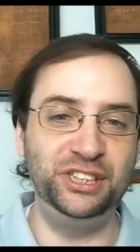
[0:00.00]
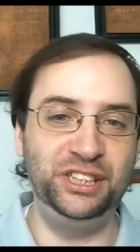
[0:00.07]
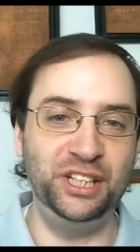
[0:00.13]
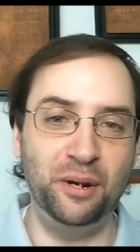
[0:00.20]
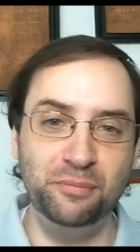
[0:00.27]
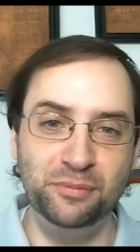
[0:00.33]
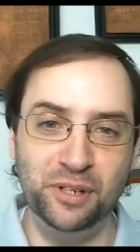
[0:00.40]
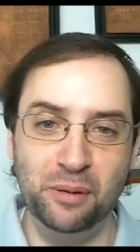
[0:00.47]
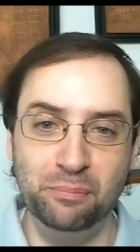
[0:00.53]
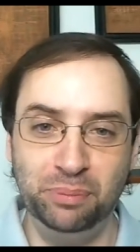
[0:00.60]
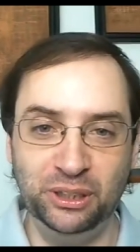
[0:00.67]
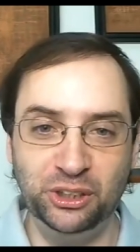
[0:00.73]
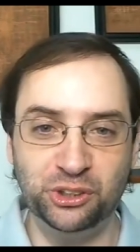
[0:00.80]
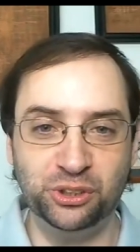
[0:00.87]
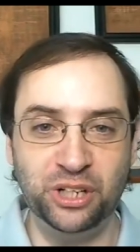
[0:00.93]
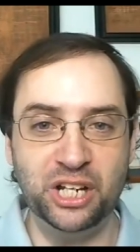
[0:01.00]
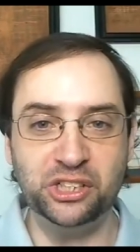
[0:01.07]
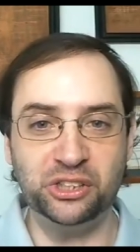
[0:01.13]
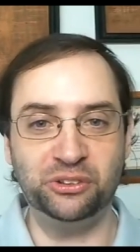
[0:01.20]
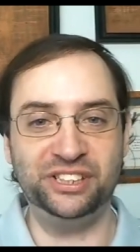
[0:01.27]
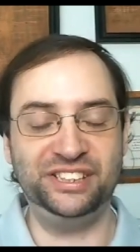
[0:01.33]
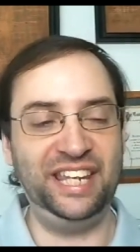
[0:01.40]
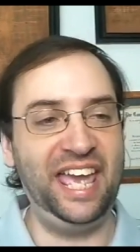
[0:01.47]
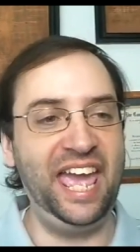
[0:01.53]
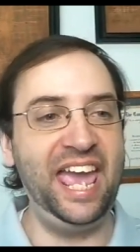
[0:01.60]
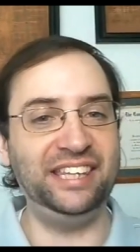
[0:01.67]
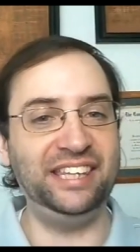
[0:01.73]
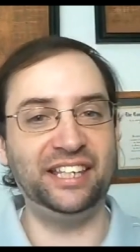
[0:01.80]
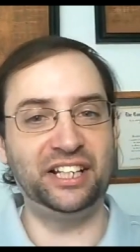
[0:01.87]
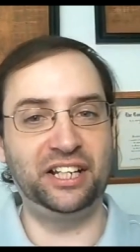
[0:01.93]
dumb dumping treasuries. They hate
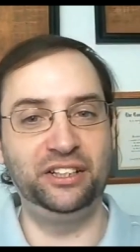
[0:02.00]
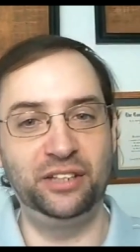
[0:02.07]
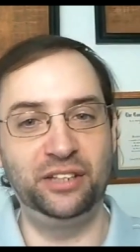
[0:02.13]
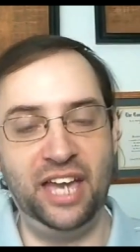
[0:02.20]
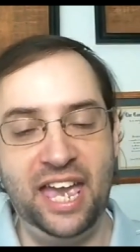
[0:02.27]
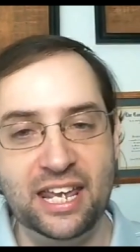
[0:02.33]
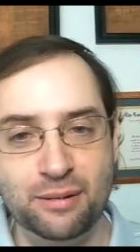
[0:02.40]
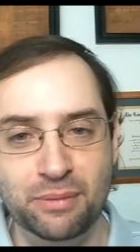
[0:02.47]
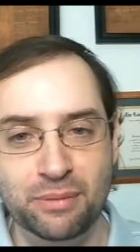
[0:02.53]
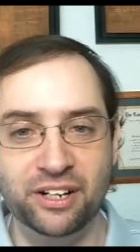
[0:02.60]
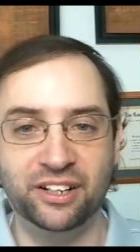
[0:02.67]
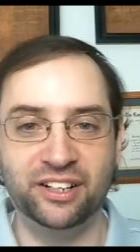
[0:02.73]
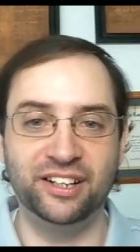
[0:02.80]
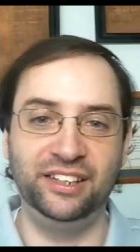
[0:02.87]
the they hate America.